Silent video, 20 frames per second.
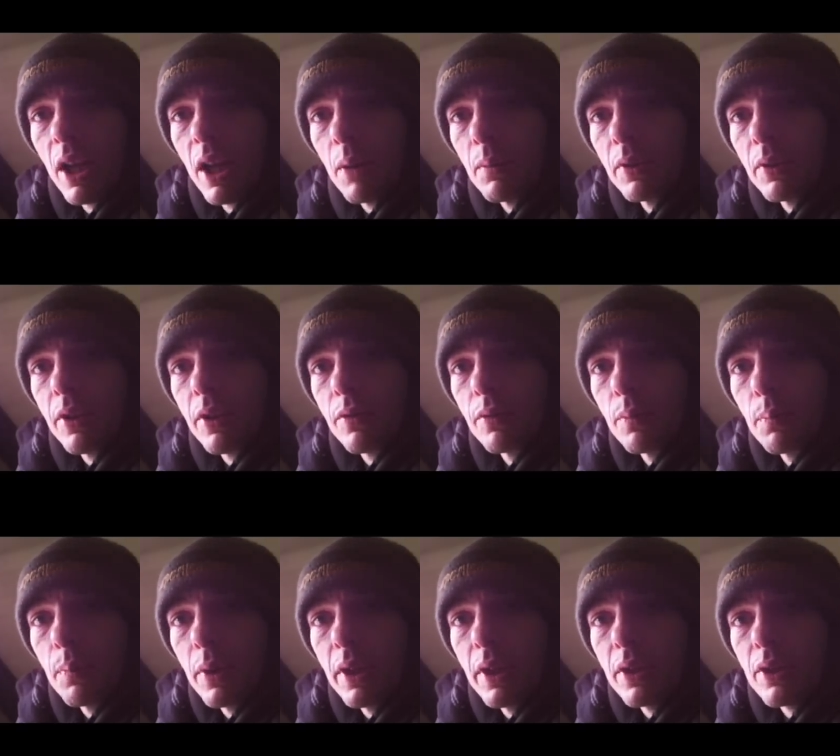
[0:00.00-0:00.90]
couple of
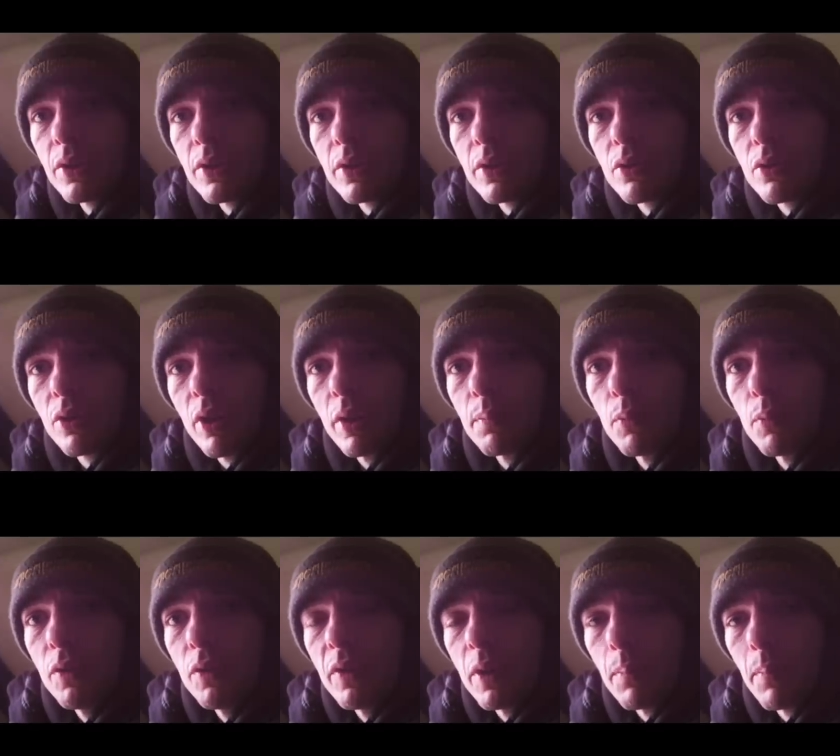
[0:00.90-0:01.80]
different bits, tried
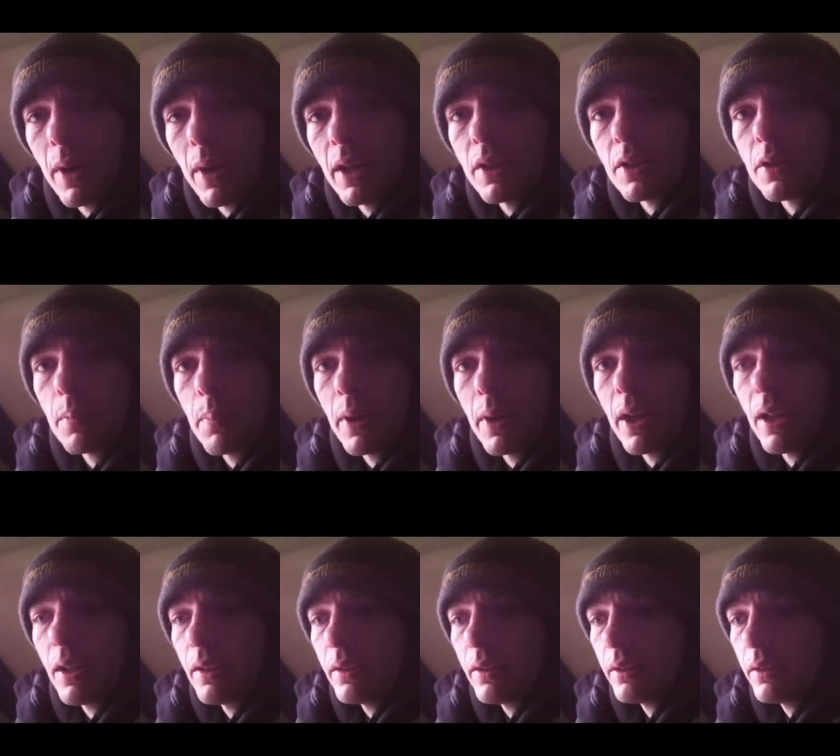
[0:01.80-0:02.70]
moving the baits
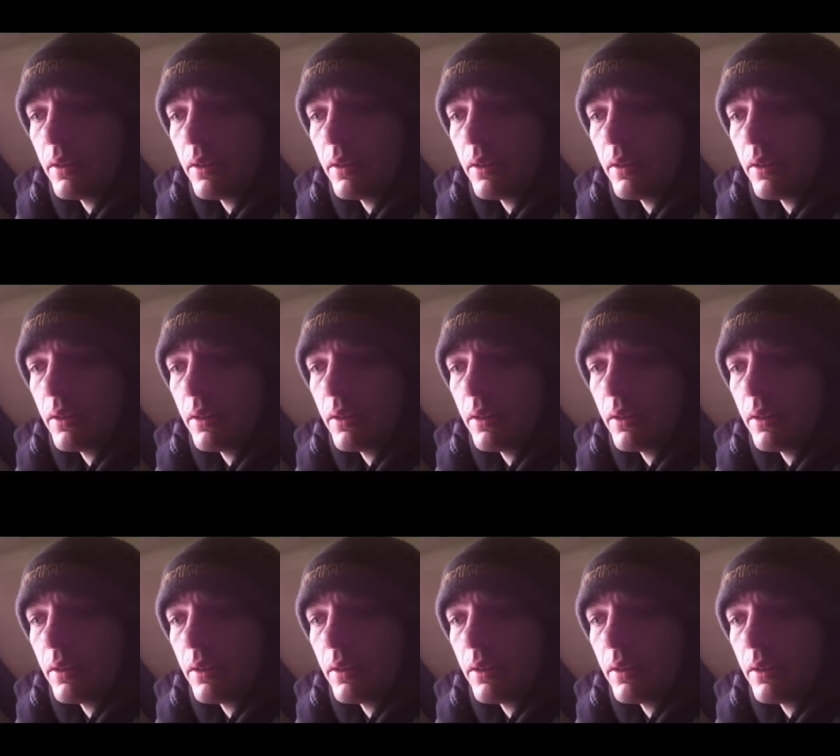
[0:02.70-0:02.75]
about,